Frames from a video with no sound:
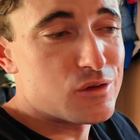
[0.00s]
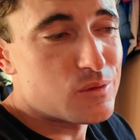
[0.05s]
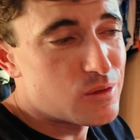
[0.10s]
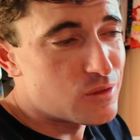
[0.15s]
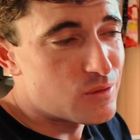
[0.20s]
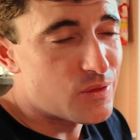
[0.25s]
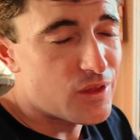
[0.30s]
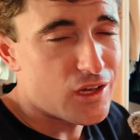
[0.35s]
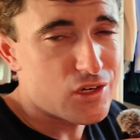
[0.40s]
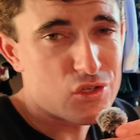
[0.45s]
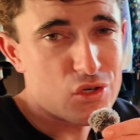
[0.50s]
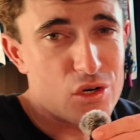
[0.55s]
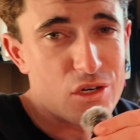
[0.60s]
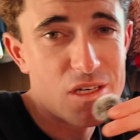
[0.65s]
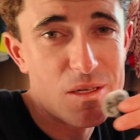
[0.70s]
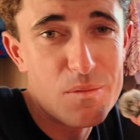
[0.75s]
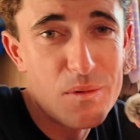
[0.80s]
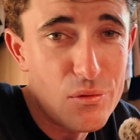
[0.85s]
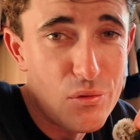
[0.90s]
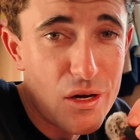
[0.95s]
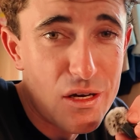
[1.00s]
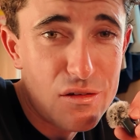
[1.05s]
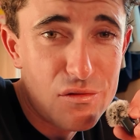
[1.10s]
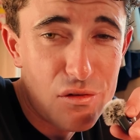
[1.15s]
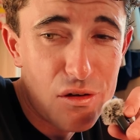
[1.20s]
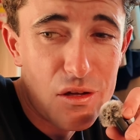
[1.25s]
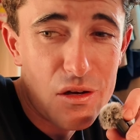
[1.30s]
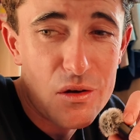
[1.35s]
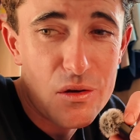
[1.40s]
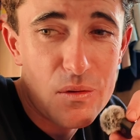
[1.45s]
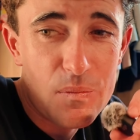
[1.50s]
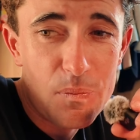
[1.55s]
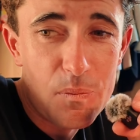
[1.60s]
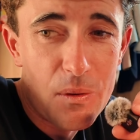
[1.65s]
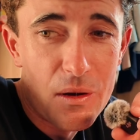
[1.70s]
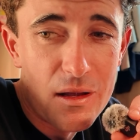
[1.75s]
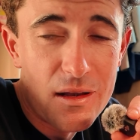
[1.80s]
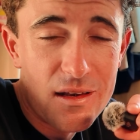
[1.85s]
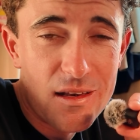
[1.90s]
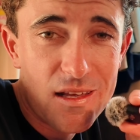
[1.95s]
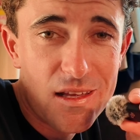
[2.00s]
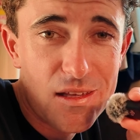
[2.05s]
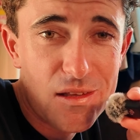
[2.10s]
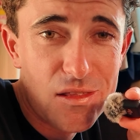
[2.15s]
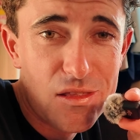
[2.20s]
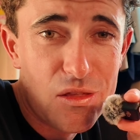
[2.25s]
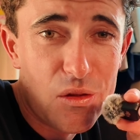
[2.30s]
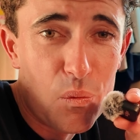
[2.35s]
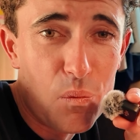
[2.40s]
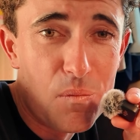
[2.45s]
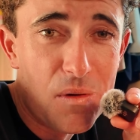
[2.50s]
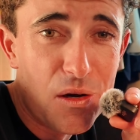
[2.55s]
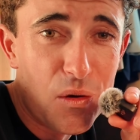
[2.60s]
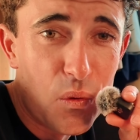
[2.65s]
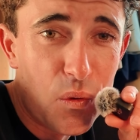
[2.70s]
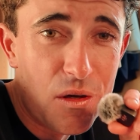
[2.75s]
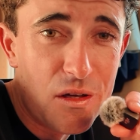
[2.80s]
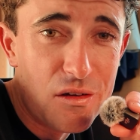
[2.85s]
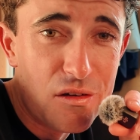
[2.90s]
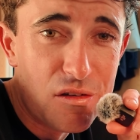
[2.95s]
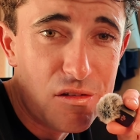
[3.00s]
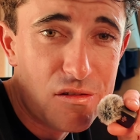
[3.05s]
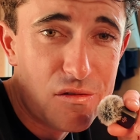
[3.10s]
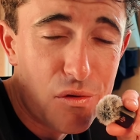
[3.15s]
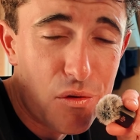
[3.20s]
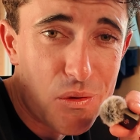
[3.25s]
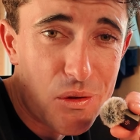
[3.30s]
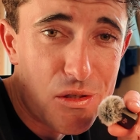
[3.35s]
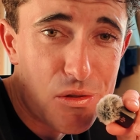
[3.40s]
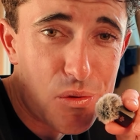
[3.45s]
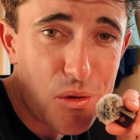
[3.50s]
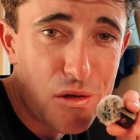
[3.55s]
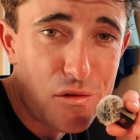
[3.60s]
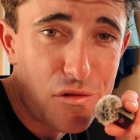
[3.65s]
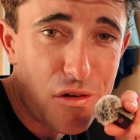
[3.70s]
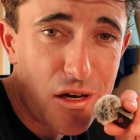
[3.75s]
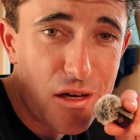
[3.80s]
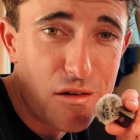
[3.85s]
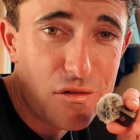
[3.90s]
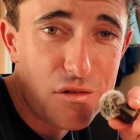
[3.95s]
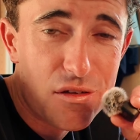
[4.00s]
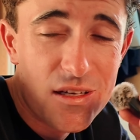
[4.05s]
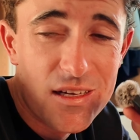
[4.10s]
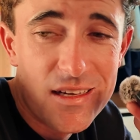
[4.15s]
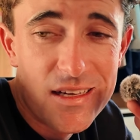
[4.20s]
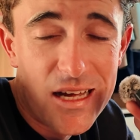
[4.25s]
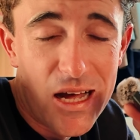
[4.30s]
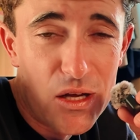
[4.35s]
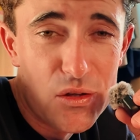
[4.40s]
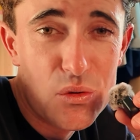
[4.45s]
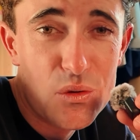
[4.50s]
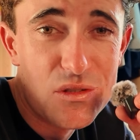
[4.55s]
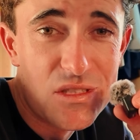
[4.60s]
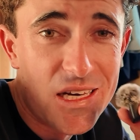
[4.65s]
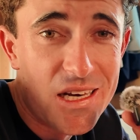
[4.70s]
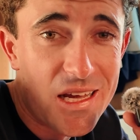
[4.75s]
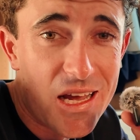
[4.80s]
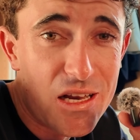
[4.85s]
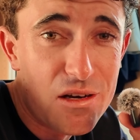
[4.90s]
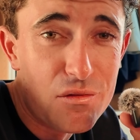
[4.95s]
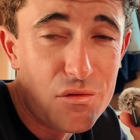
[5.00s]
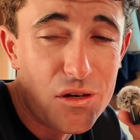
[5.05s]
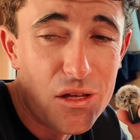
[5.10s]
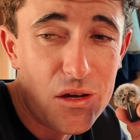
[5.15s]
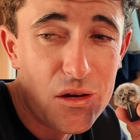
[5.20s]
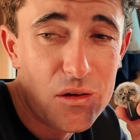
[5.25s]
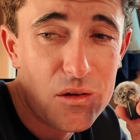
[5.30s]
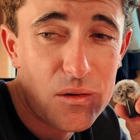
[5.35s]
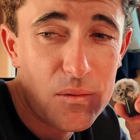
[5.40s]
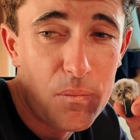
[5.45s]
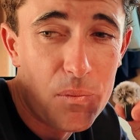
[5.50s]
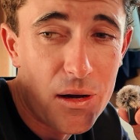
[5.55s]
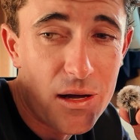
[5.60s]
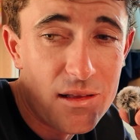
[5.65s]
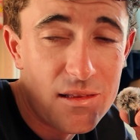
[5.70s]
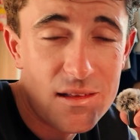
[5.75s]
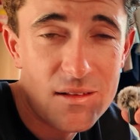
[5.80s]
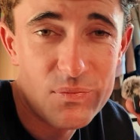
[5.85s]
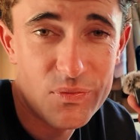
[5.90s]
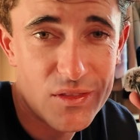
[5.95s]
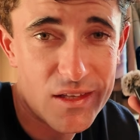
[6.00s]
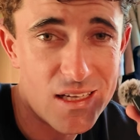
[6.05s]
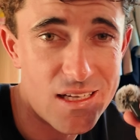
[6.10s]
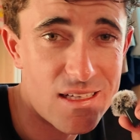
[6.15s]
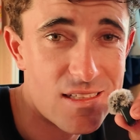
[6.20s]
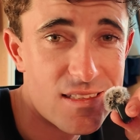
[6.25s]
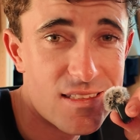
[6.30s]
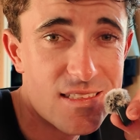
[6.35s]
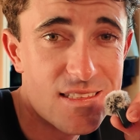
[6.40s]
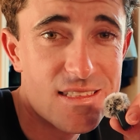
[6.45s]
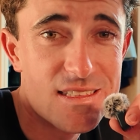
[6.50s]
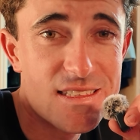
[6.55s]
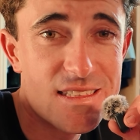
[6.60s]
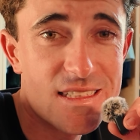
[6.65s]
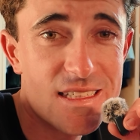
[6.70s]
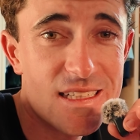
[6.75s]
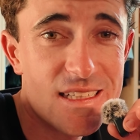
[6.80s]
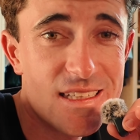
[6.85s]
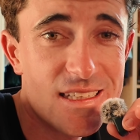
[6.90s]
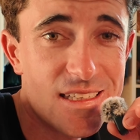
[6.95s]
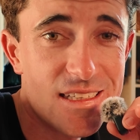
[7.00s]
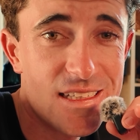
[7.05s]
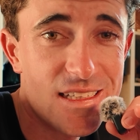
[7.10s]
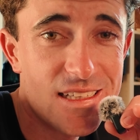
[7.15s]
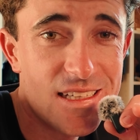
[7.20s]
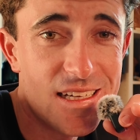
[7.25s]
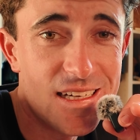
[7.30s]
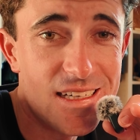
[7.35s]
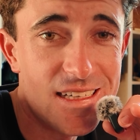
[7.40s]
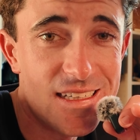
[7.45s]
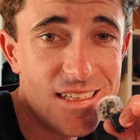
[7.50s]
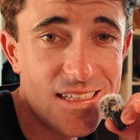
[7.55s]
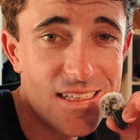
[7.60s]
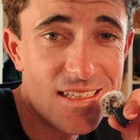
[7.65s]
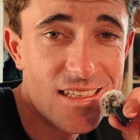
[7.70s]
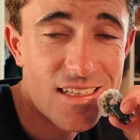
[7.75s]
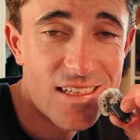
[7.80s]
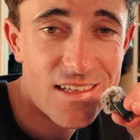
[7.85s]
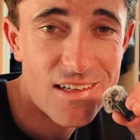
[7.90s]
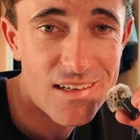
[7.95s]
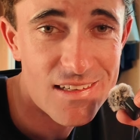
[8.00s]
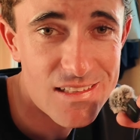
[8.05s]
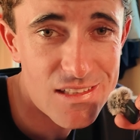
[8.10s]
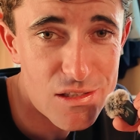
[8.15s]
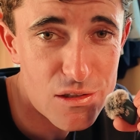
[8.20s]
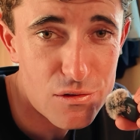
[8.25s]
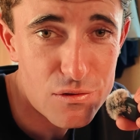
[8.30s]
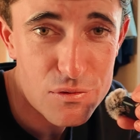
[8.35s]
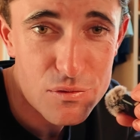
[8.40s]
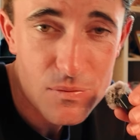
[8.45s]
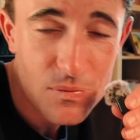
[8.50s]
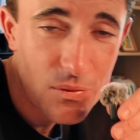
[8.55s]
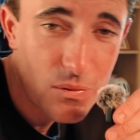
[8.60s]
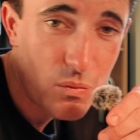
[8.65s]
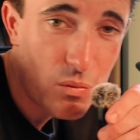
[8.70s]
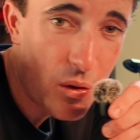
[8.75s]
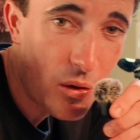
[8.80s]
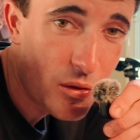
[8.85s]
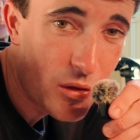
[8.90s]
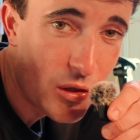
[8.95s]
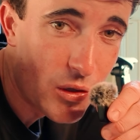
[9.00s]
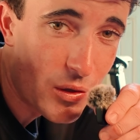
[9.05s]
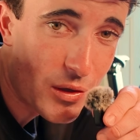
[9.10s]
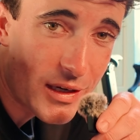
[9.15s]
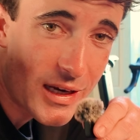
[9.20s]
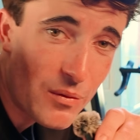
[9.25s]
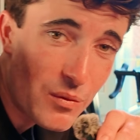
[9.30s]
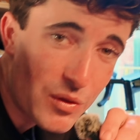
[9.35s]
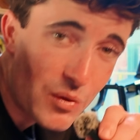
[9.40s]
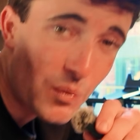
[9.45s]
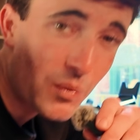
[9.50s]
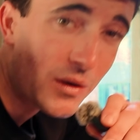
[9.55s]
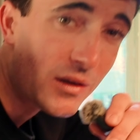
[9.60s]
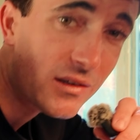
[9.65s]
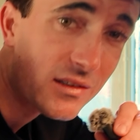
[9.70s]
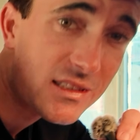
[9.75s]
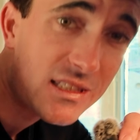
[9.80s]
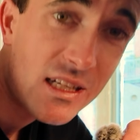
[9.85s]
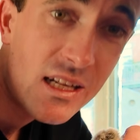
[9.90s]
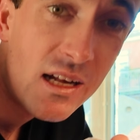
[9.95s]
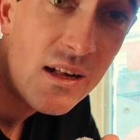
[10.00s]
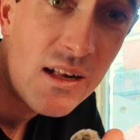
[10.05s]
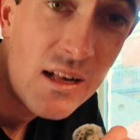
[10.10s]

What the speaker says: Well, I showed it in my race video, but my wheels for 2025. I'll do a dedicated video, but here's an idea of what you're looking at with the wheels.